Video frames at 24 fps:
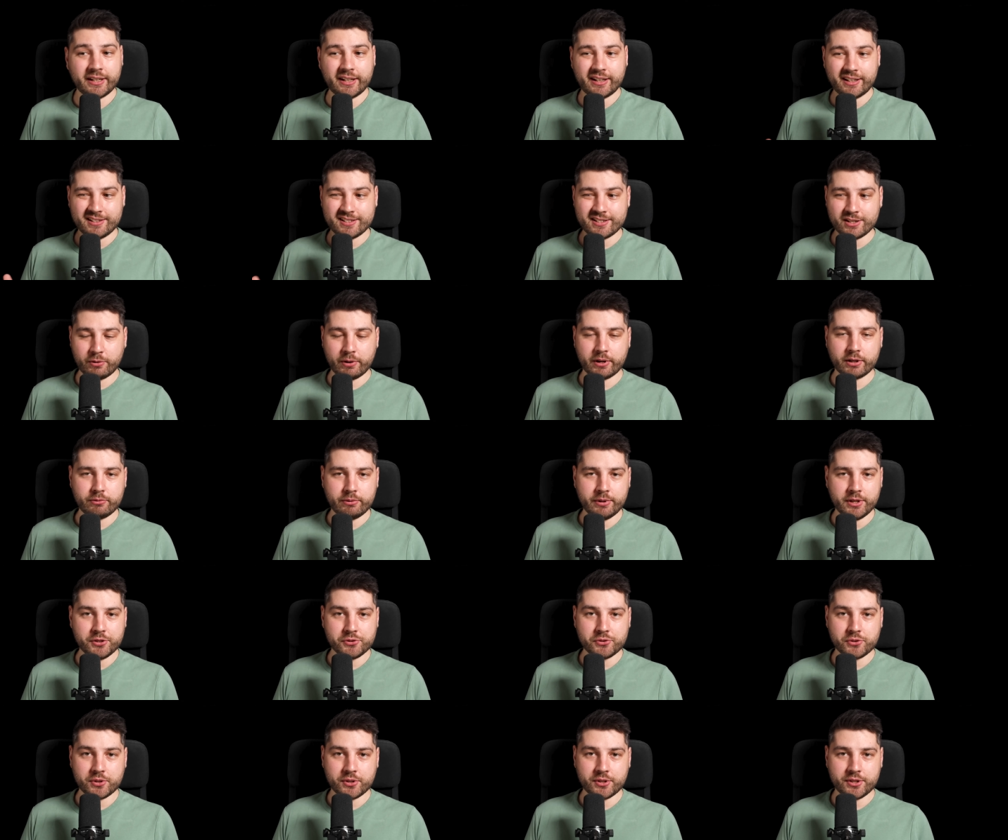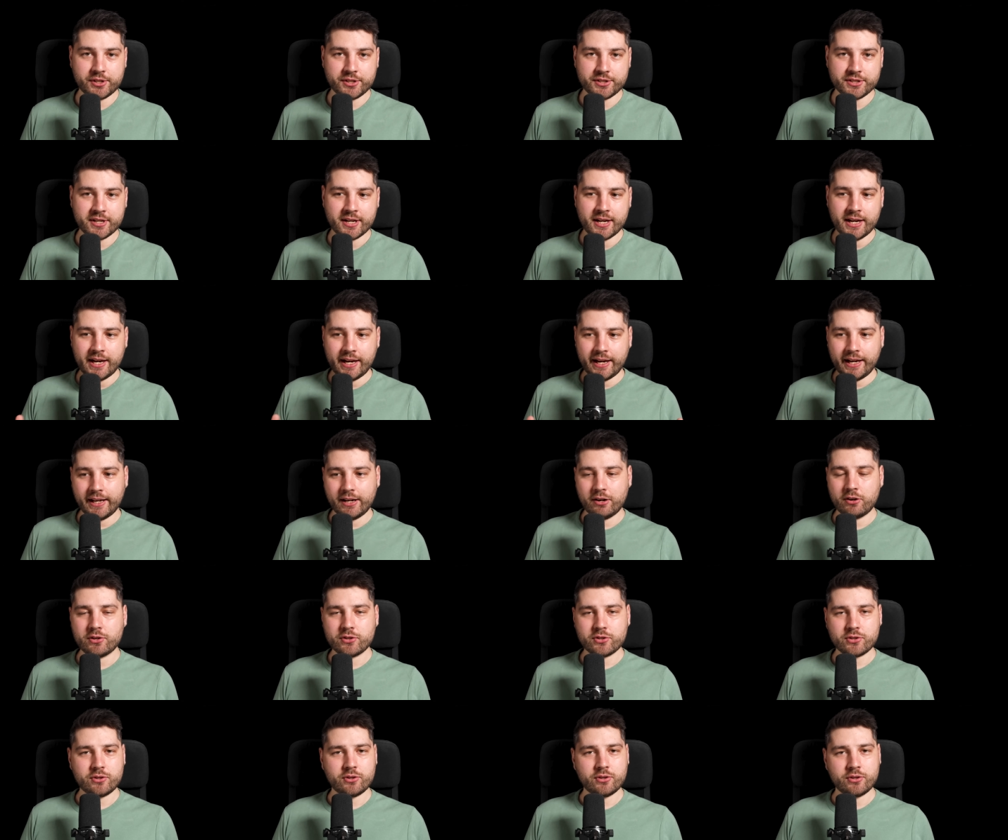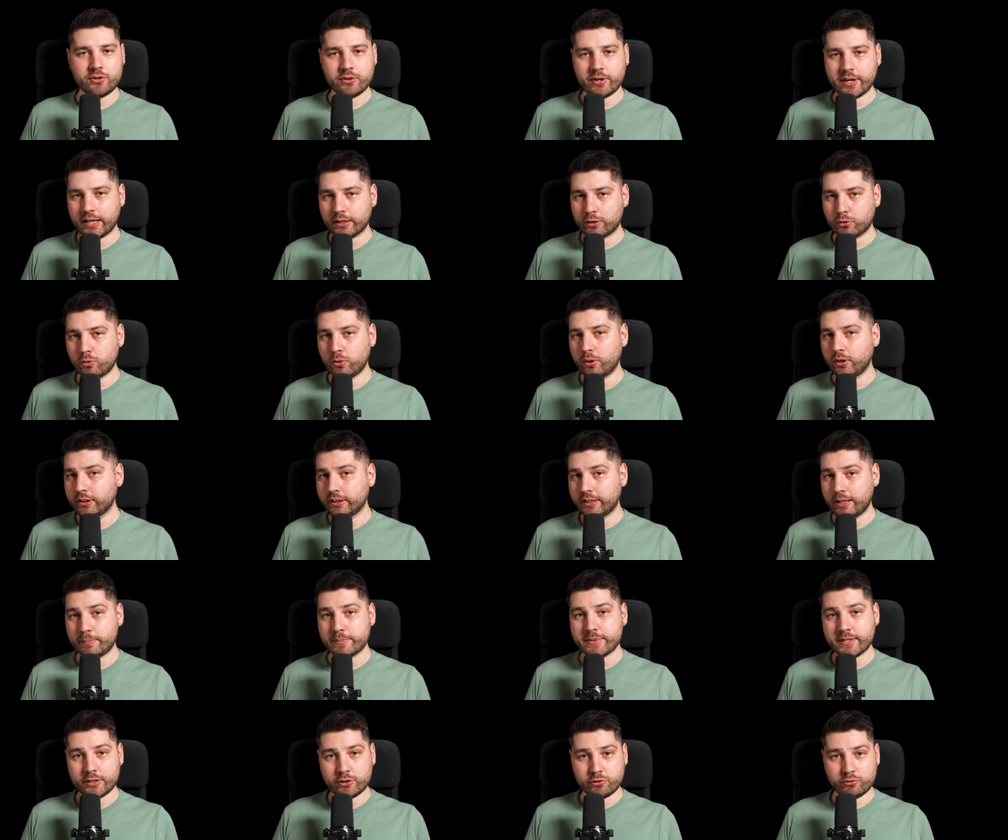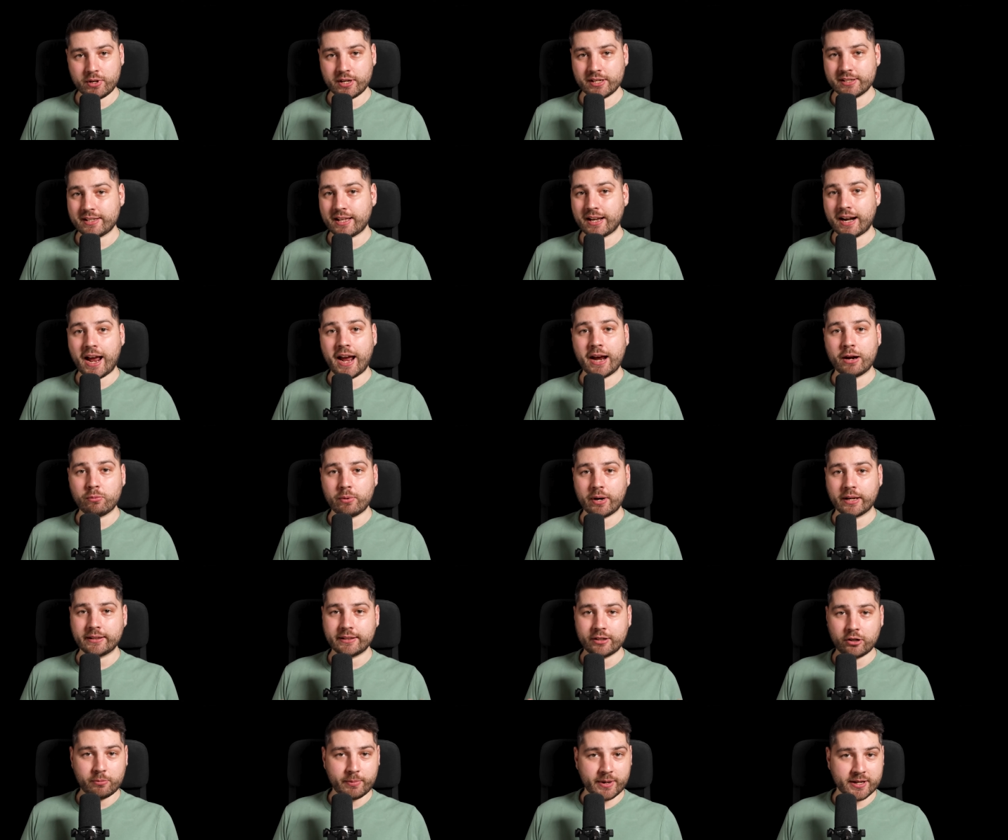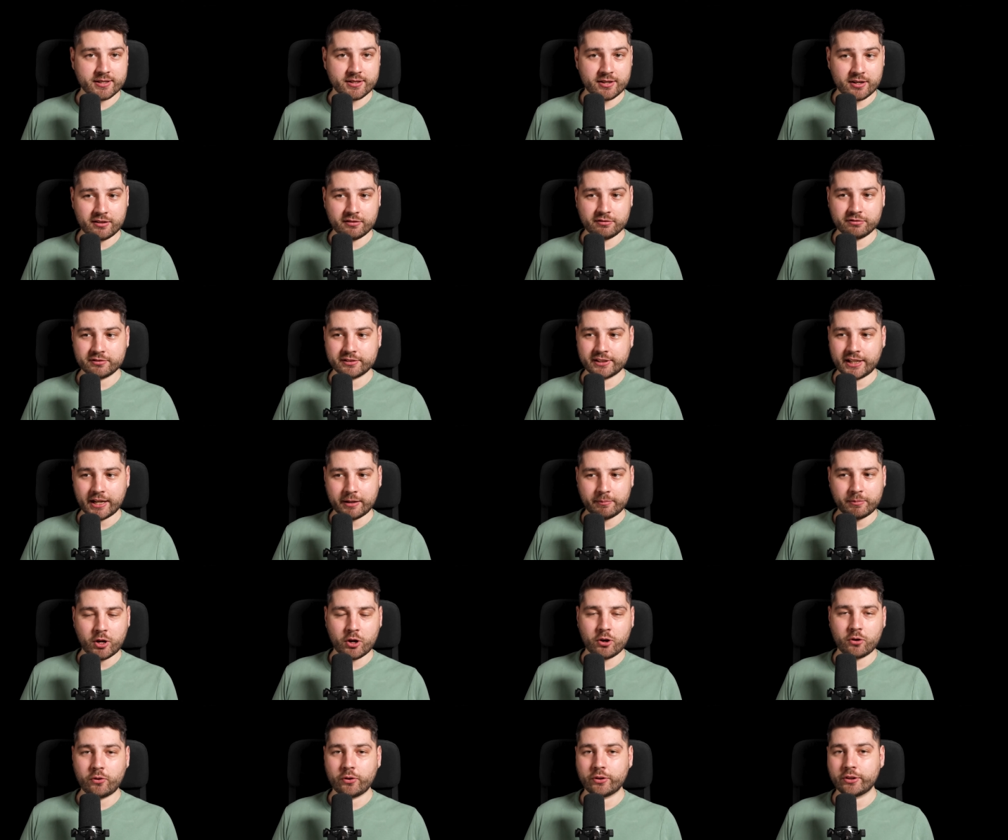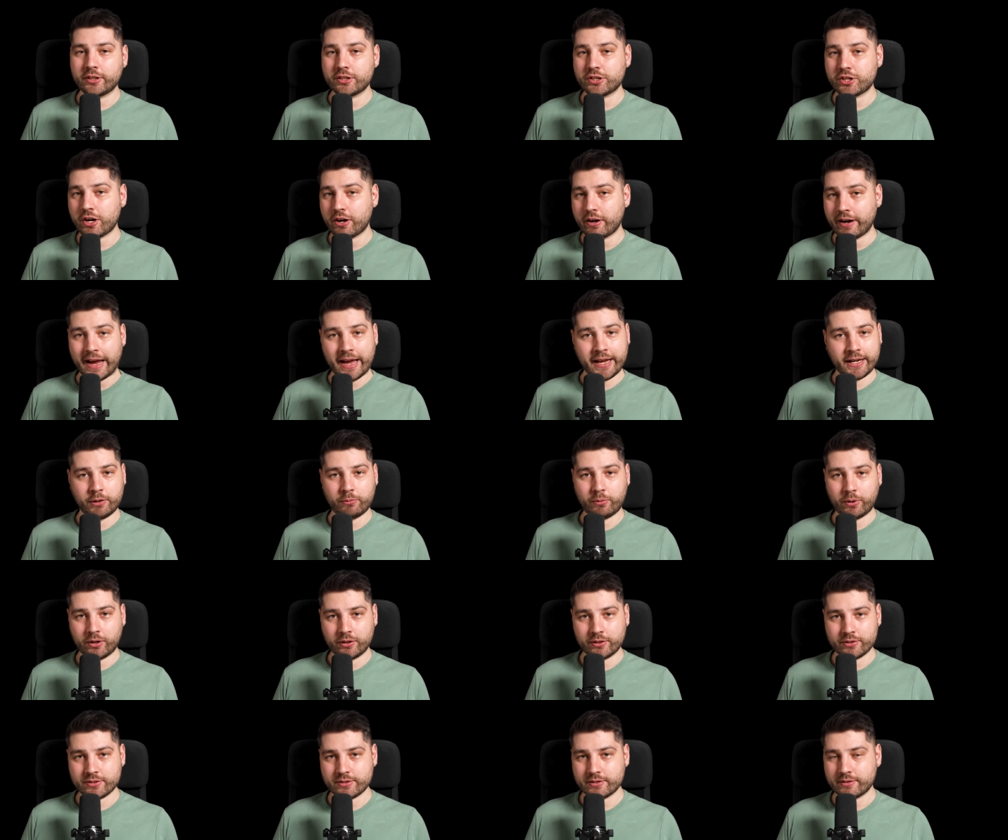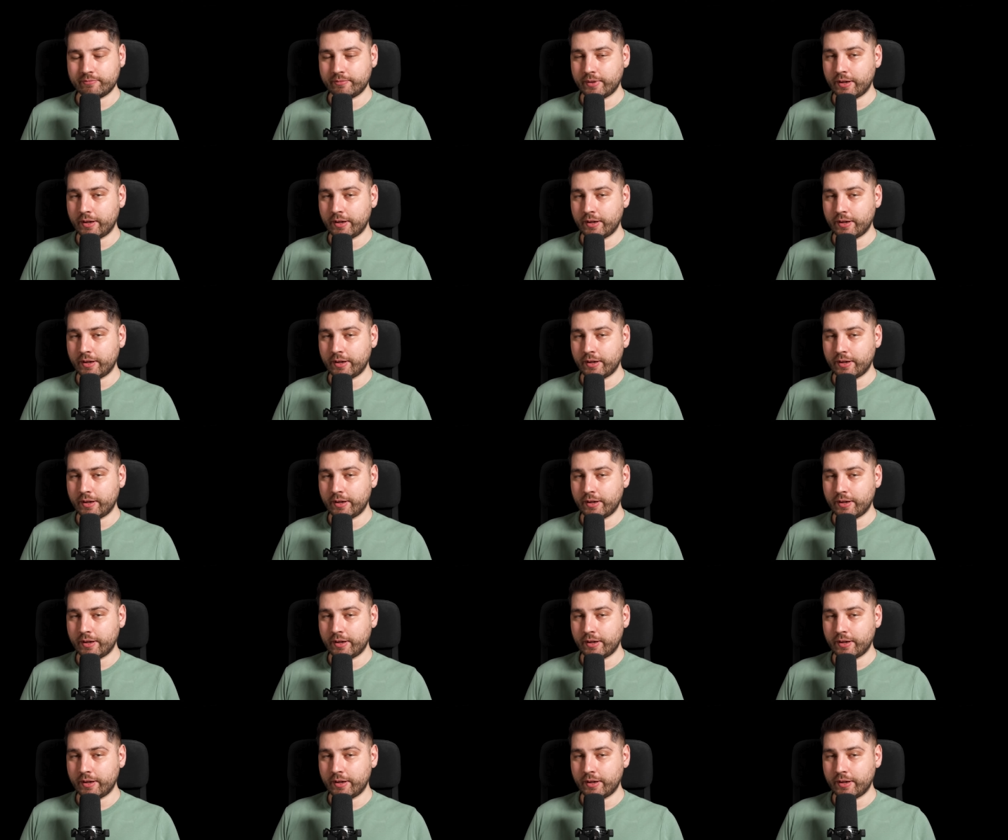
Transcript: It's a great resource. And also, you get cool tips and tricks that I write there myself that I'm not going to share anywhere else.